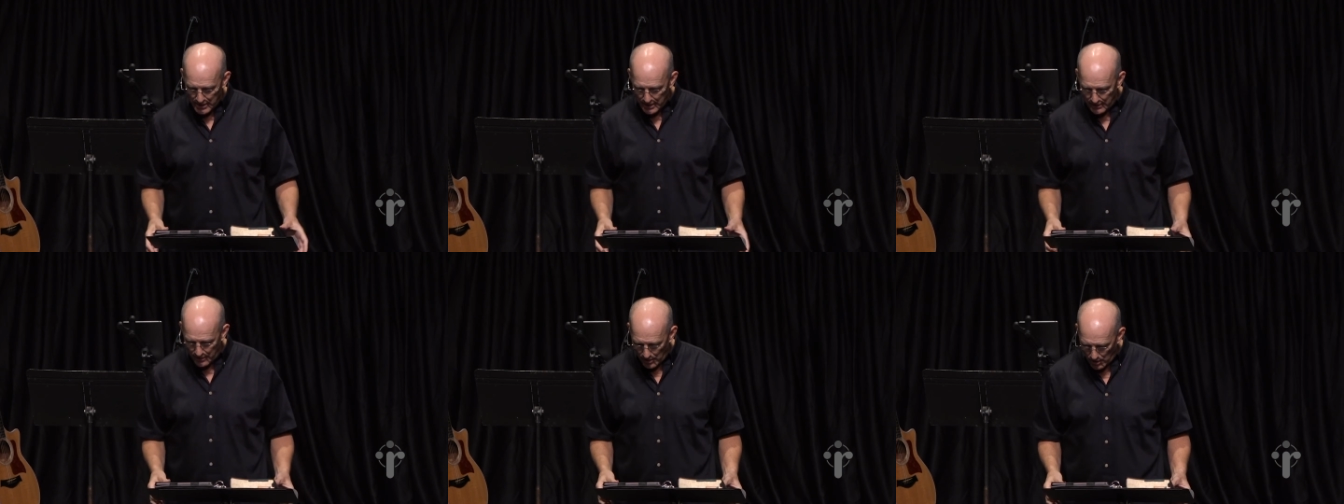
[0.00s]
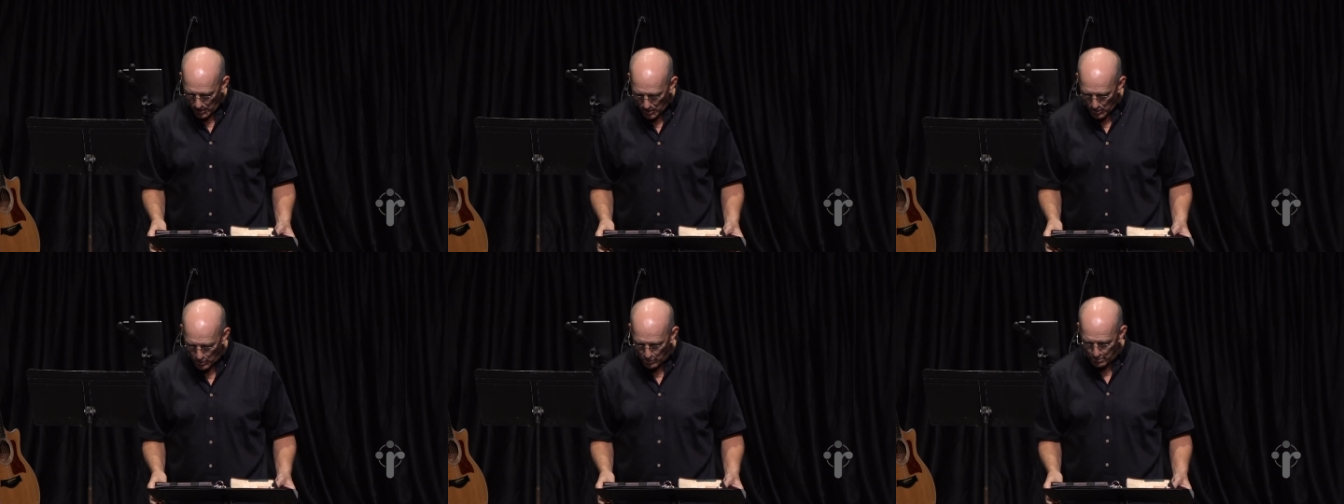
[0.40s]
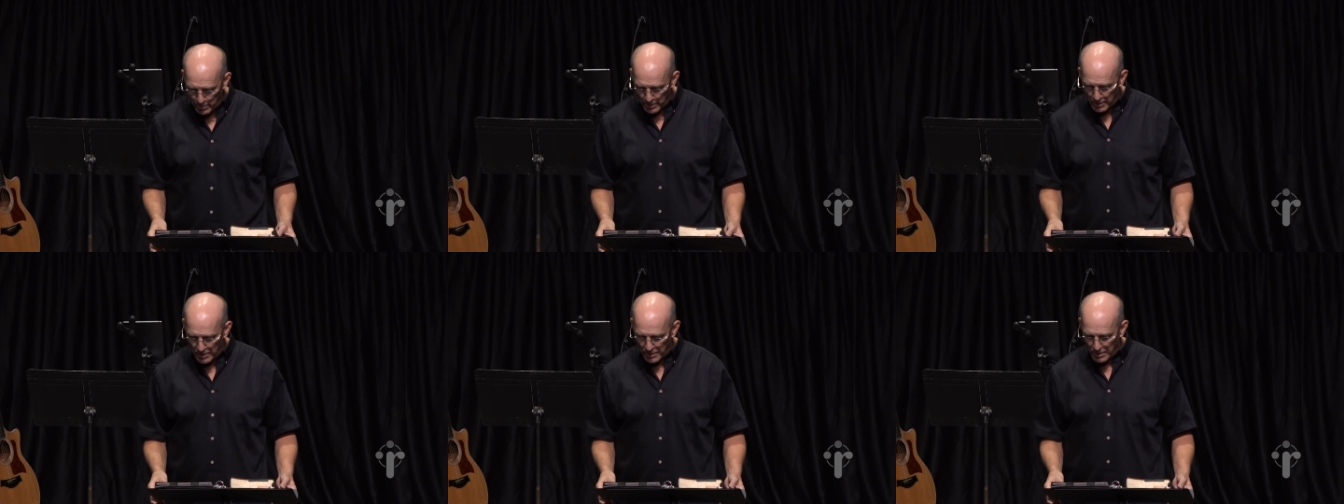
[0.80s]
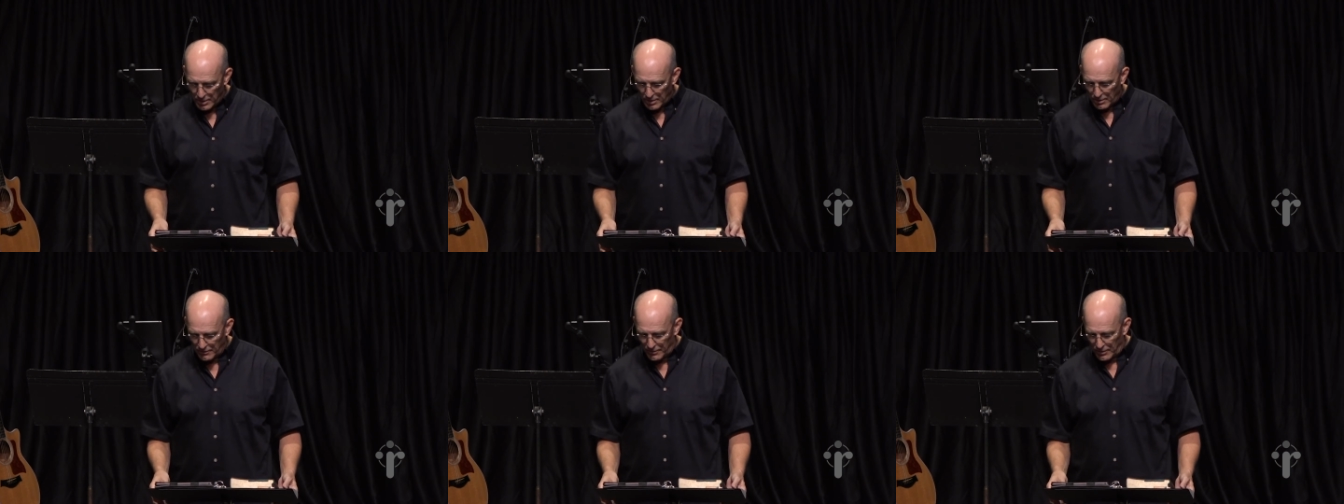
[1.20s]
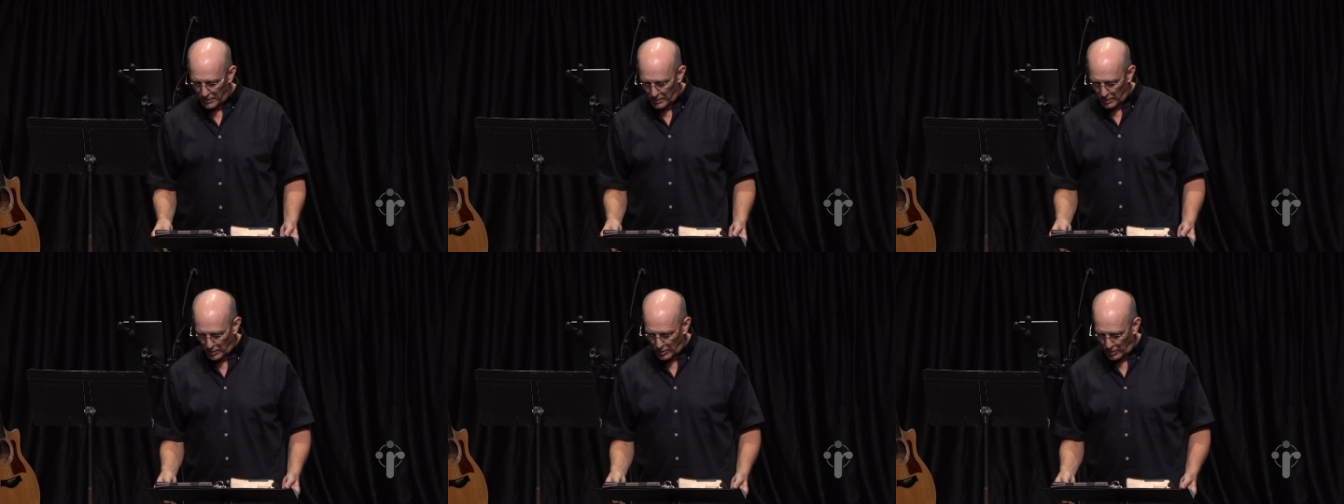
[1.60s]
in the hope of the
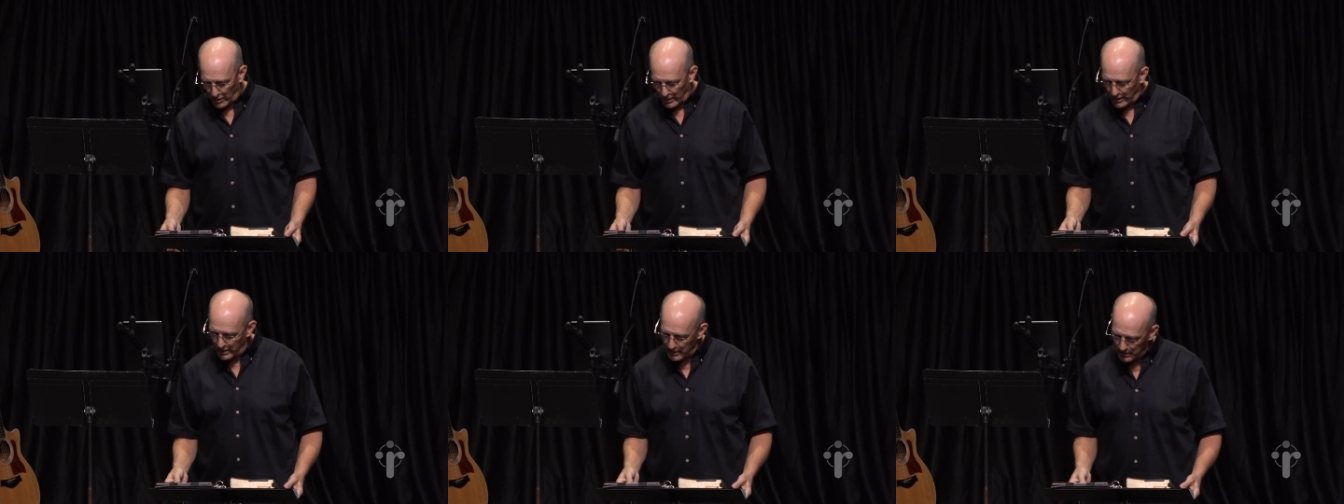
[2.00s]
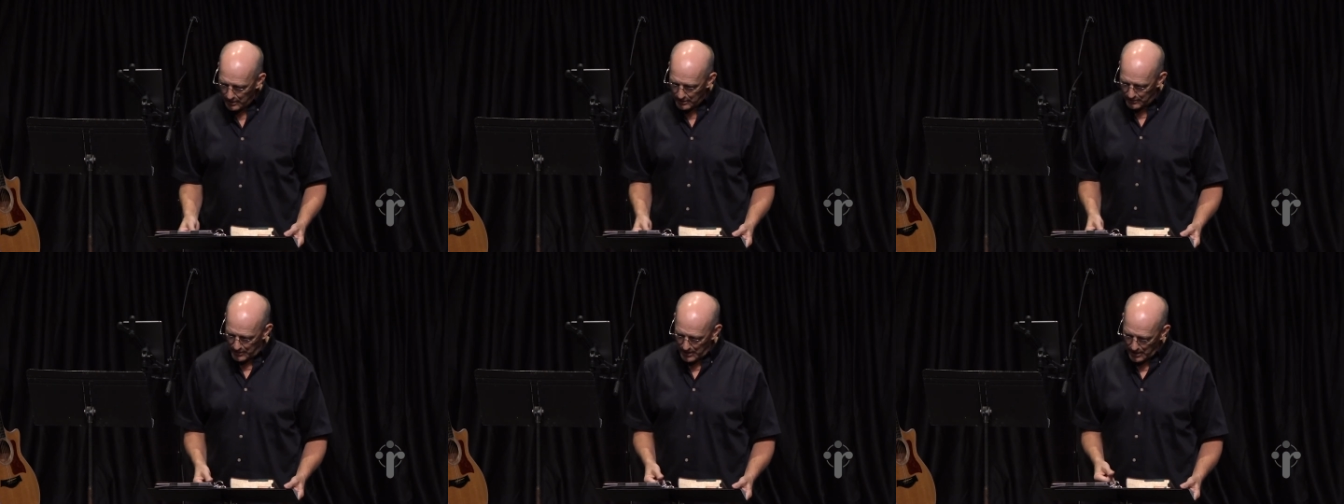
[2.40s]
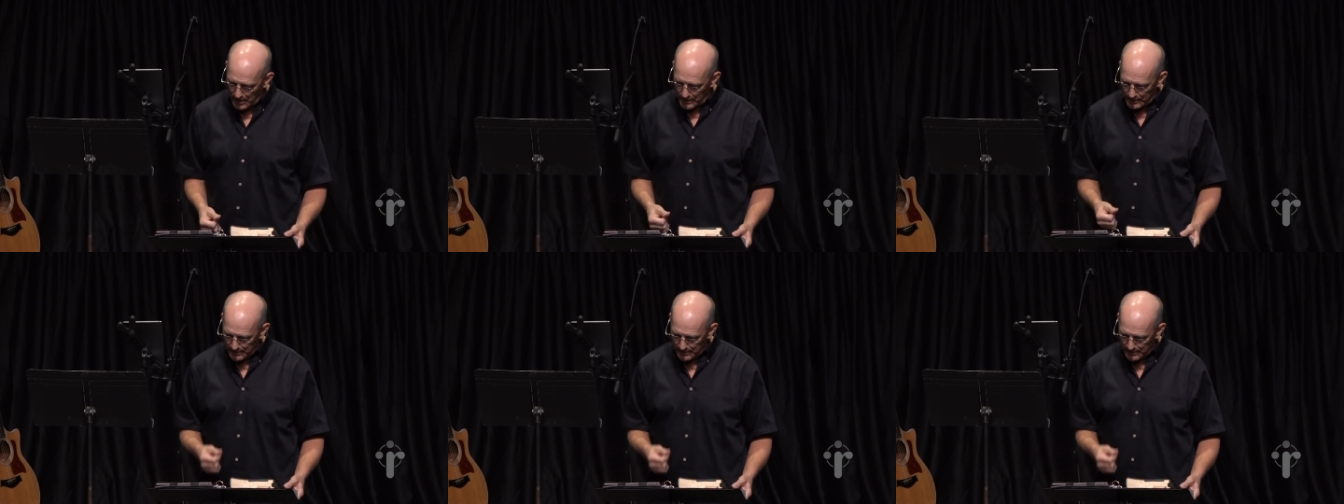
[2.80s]
glory of God.